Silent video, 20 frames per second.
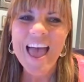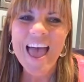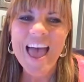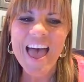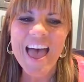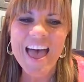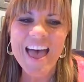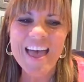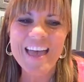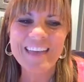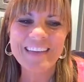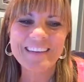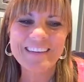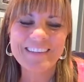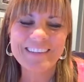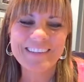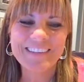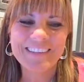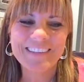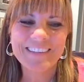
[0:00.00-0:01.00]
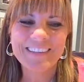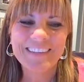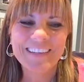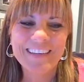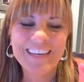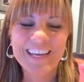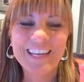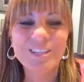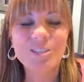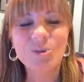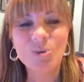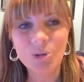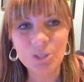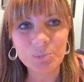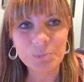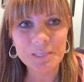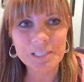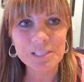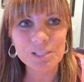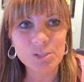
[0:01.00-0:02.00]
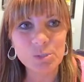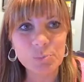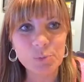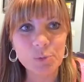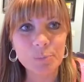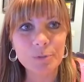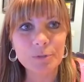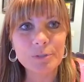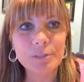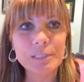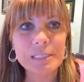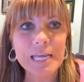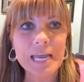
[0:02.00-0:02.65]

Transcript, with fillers: And it's called Business Boomers,